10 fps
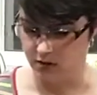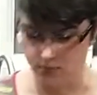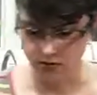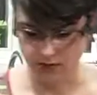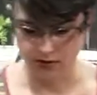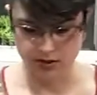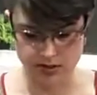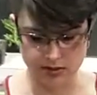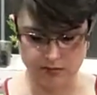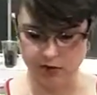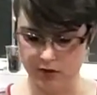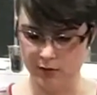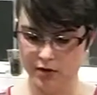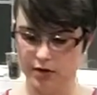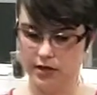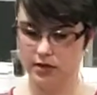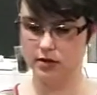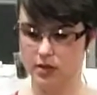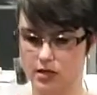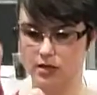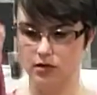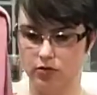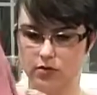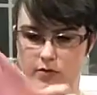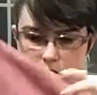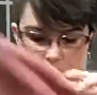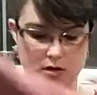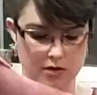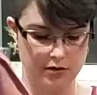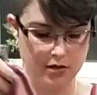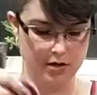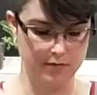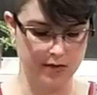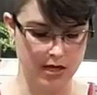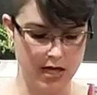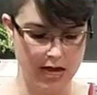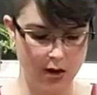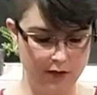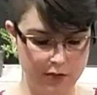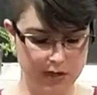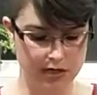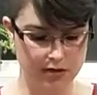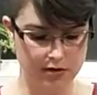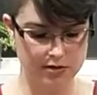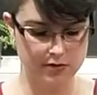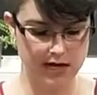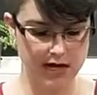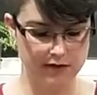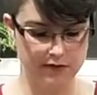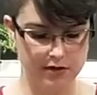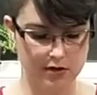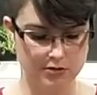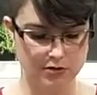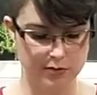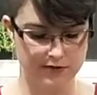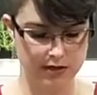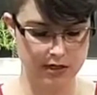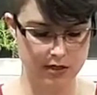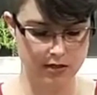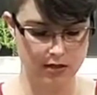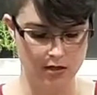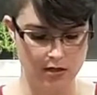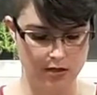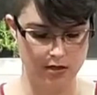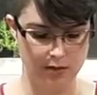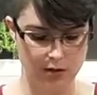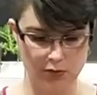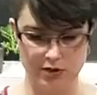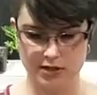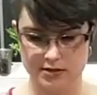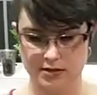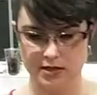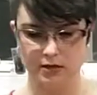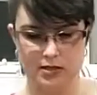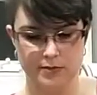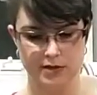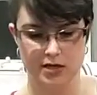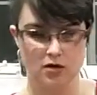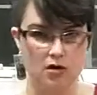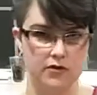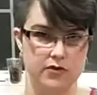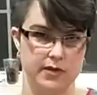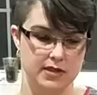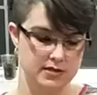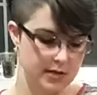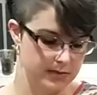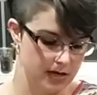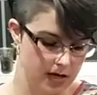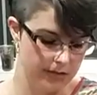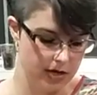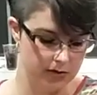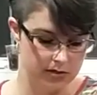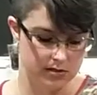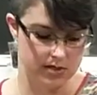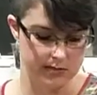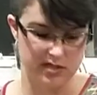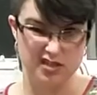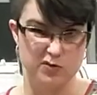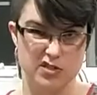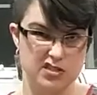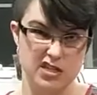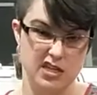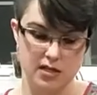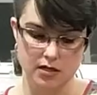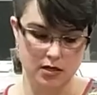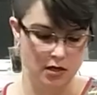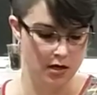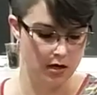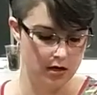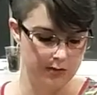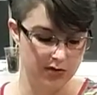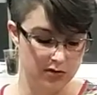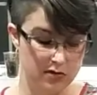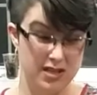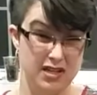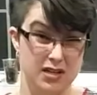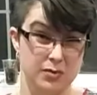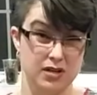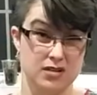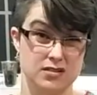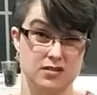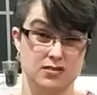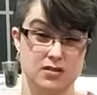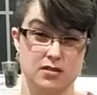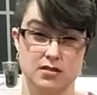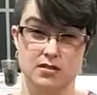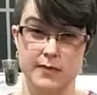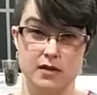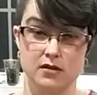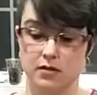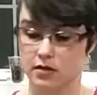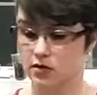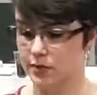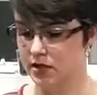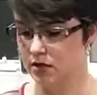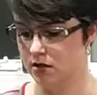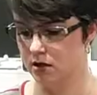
So you just get the boiling water in, and then you throw in your cloth. However many cloths you have that are super funky, I wouldn't necessarily deep clean all of them at the same time. I would just deep clean the ones that need it. You'll know that they need it because they'll start to smell a little bit,